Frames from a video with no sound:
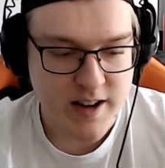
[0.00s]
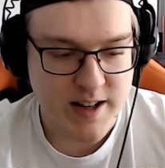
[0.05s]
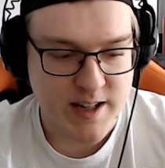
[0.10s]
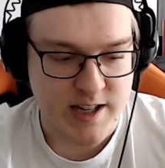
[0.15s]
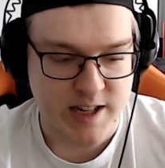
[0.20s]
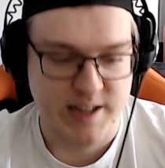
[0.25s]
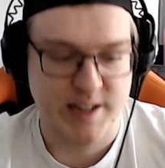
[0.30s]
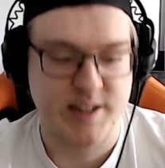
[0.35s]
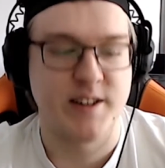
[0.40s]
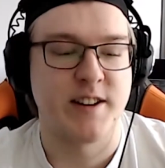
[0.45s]

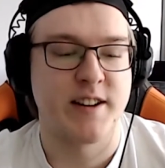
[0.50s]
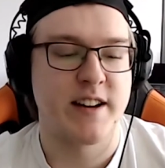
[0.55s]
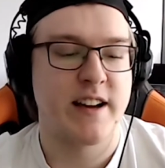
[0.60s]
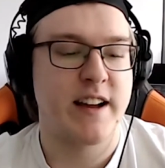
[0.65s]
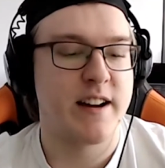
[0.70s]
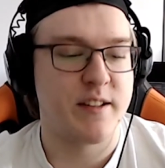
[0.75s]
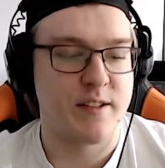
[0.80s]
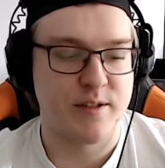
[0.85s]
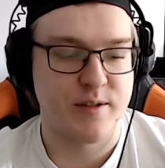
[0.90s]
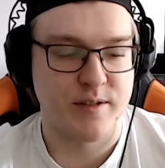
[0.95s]
So I started
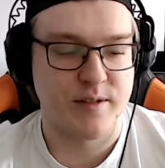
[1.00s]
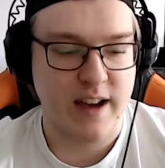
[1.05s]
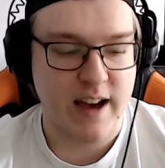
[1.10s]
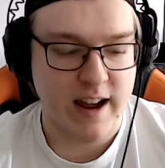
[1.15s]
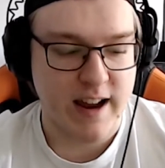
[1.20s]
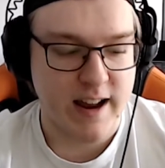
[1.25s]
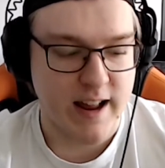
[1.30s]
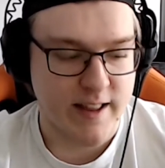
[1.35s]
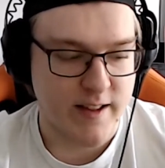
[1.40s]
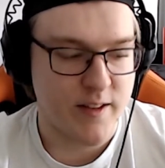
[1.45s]
getting through
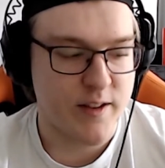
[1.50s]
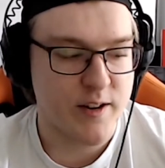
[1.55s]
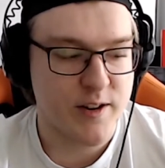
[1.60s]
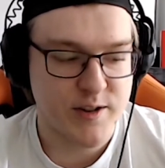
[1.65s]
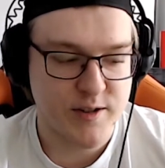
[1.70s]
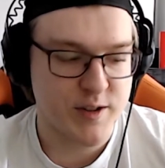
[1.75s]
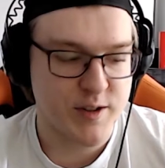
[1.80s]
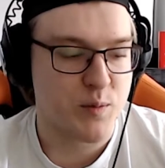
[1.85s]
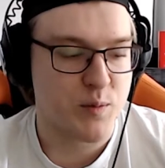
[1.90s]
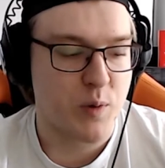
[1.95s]
that, and then
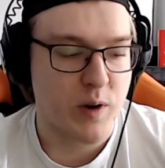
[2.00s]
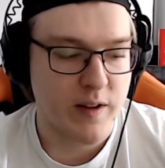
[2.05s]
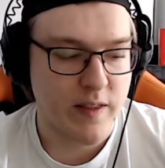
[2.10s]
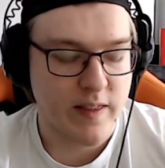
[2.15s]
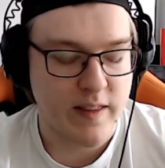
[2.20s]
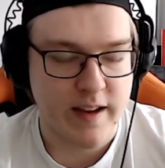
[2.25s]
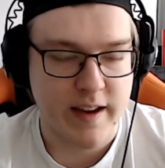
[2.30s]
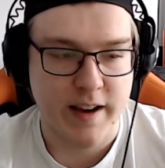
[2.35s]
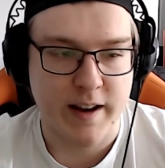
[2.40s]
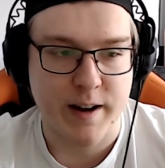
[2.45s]
there's this
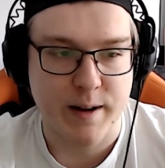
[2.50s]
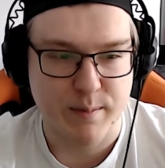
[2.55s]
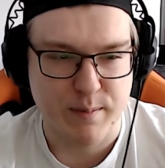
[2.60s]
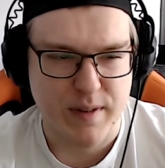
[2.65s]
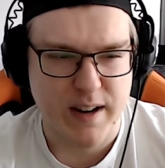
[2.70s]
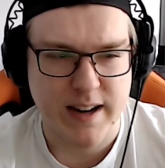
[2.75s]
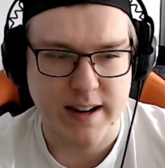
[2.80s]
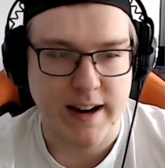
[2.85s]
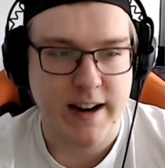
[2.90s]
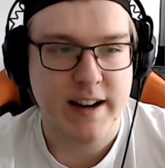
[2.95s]
one like
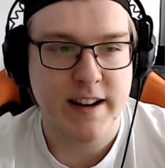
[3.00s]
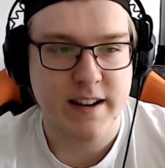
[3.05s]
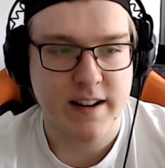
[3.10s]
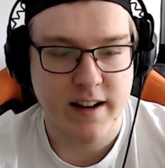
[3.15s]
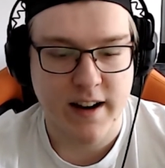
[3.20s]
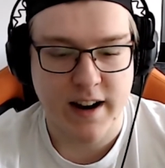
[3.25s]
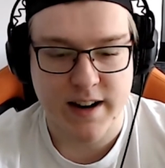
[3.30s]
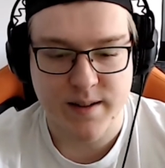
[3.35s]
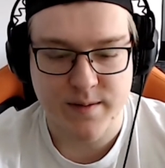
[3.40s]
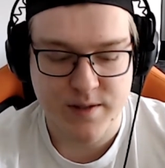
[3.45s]
Canadian
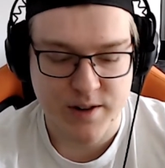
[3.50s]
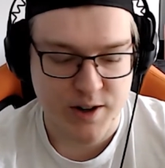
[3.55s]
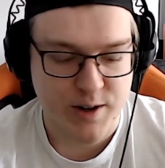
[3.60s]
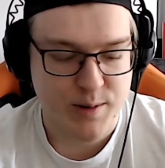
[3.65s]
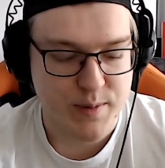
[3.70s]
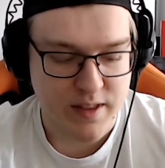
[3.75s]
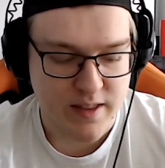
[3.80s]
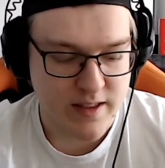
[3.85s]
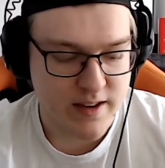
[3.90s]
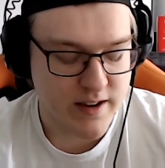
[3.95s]
kind of
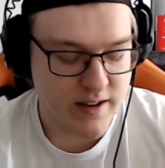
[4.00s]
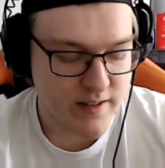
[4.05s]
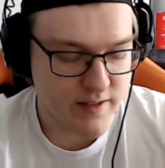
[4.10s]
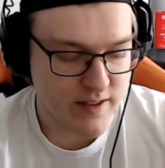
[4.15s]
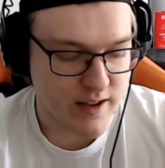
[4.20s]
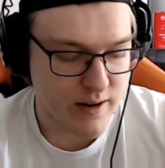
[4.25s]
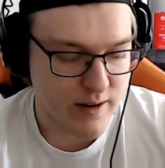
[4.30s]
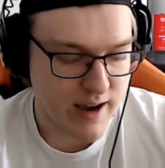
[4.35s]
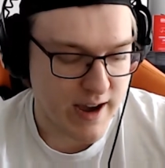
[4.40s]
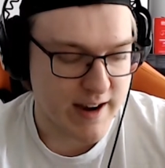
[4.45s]
tournament thing
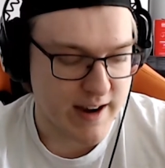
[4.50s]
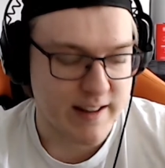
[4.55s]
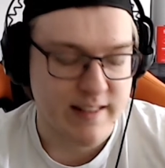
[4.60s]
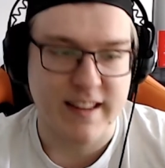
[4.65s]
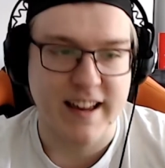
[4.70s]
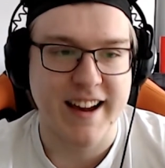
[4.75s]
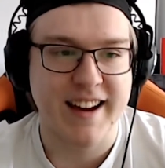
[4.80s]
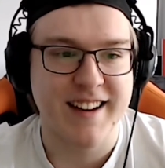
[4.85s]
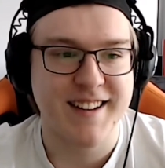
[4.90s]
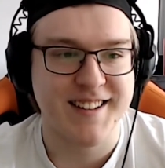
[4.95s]
that had a
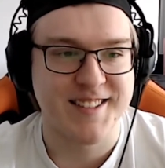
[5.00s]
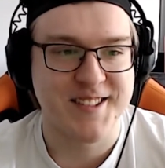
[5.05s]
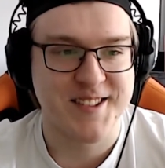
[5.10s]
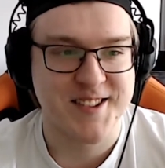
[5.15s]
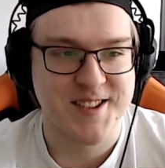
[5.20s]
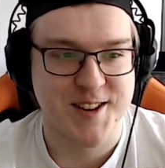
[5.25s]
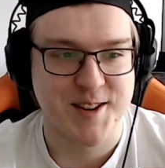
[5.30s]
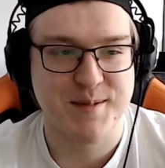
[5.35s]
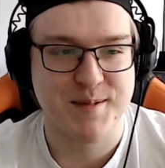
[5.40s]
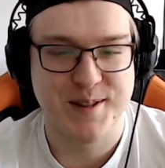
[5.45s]
LAN in the
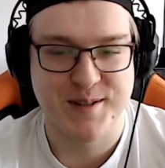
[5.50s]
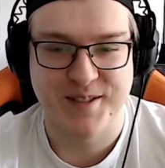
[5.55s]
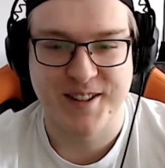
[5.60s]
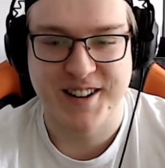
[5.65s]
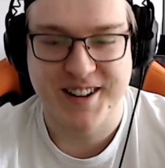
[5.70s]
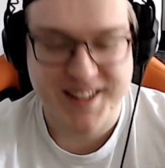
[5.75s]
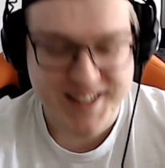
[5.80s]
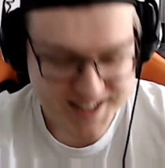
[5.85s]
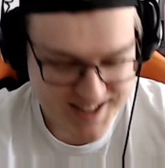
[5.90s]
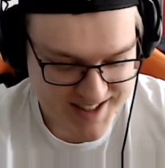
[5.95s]
summer of
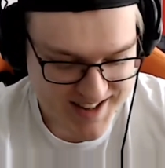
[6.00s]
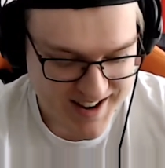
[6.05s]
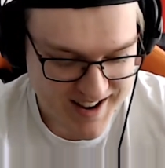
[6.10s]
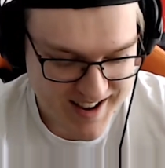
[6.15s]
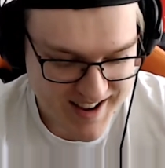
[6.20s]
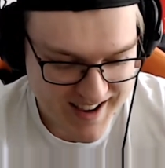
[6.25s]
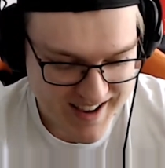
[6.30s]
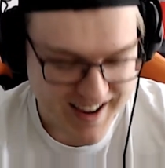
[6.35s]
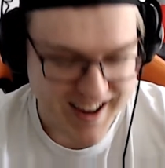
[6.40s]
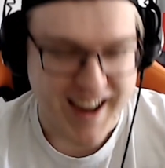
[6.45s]
August,
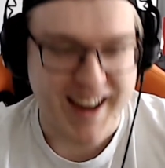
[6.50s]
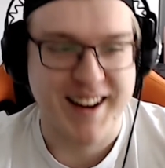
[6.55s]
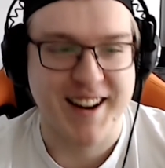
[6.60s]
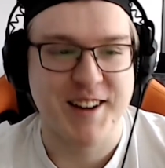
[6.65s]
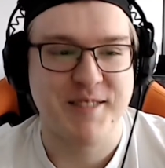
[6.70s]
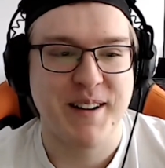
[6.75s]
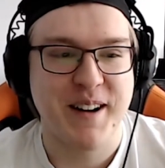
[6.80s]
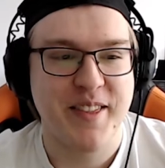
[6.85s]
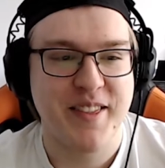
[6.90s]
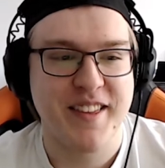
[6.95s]
and
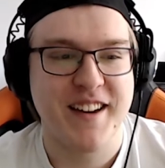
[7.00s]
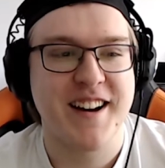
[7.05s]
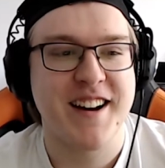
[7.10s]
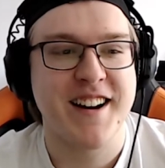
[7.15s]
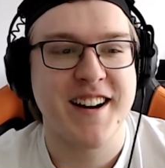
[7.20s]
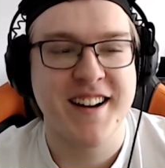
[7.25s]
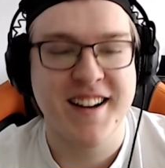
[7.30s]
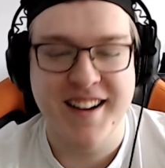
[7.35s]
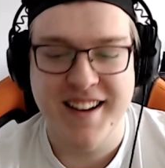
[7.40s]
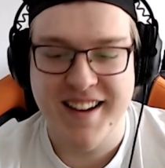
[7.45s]
I went
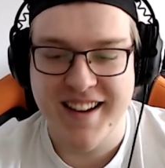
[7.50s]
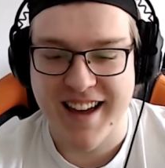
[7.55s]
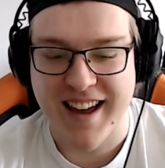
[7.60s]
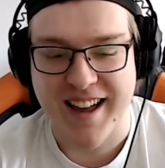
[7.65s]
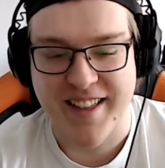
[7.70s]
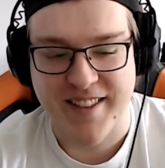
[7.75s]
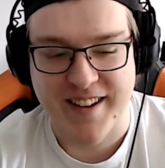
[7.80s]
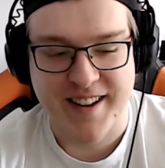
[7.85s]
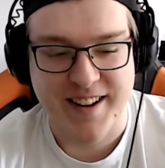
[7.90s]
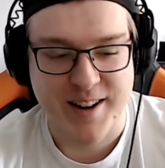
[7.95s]
there,
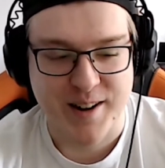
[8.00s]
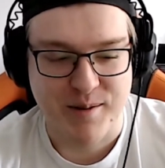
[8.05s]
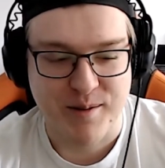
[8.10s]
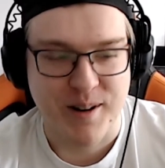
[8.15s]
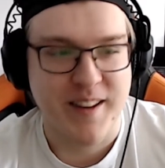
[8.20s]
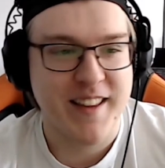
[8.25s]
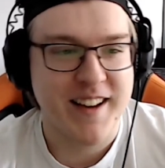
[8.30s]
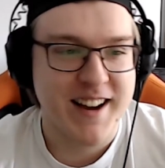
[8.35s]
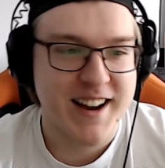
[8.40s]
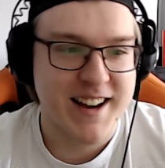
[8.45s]
and then
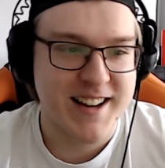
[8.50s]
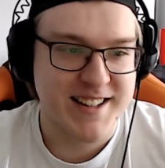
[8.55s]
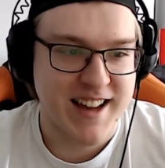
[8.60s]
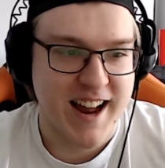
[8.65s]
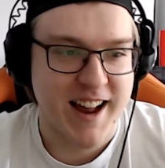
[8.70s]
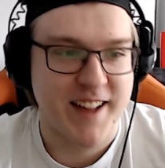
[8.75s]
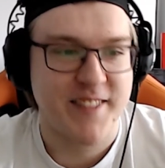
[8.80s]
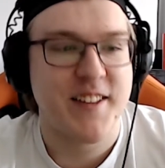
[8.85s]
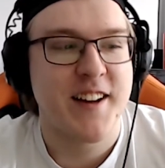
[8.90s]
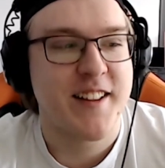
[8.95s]
one of the guys
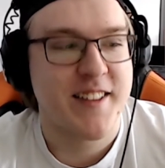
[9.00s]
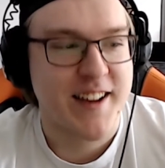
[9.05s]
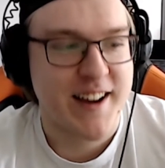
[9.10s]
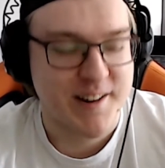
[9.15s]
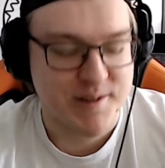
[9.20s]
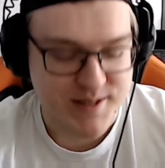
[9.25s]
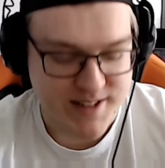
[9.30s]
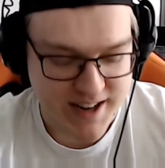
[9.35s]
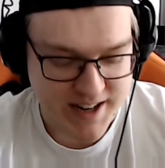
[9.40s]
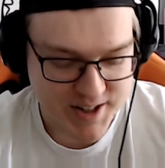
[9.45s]
at that
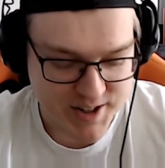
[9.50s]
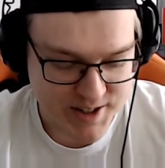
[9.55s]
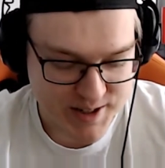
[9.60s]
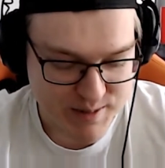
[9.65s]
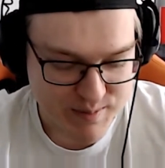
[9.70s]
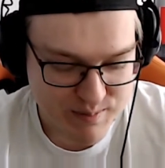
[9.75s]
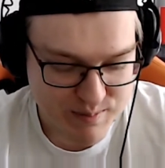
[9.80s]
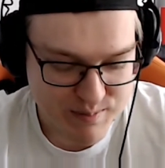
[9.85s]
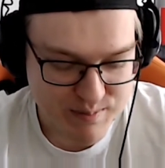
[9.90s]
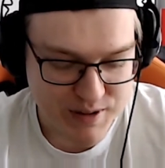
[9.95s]
LAN was
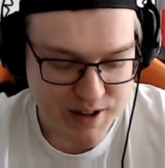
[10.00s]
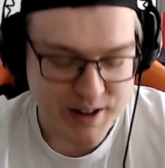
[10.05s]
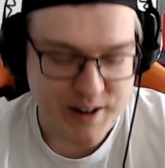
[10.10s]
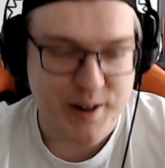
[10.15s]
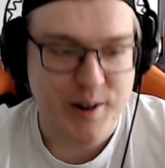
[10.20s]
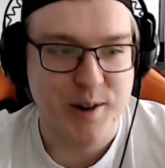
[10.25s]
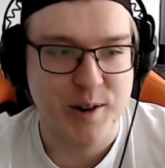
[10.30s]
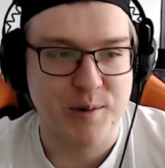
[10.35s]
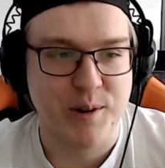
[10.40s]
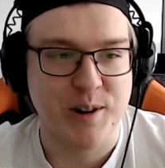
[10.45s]
actually
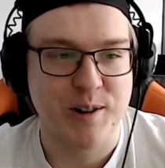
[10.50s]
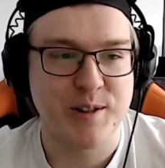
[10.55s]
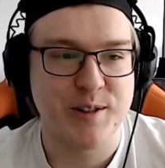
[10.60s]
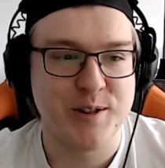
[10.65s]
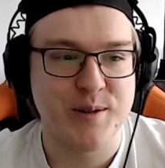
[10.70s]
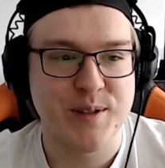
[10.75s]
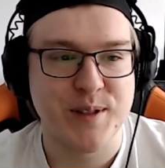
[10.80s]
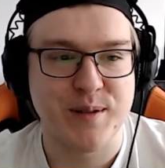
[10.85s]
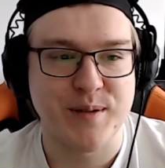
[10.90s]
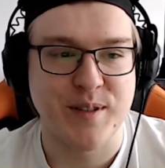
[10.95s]
planning to go to
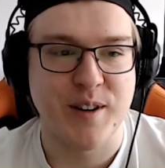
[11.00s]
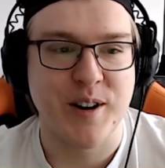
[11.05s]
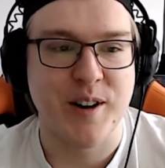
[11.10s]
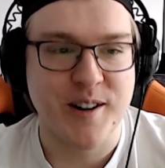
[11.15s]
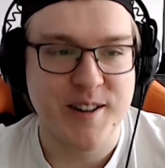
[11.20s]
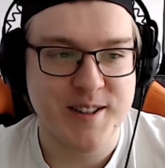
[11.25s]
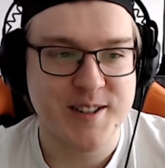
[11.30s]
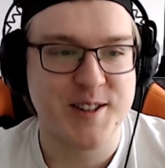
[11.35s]
Waterloo in the fall.